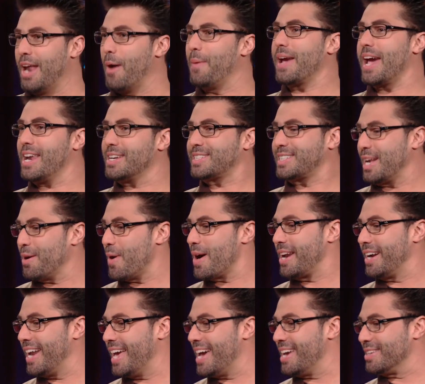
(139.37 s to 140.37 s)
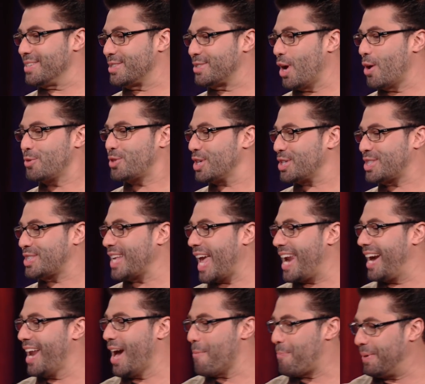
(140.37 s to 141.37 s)
now we got to see what it is. Don't just
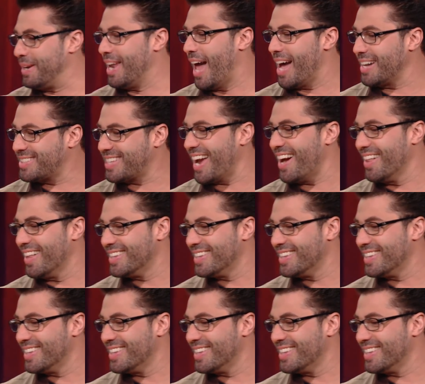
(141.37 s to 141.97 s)
set it up and not tell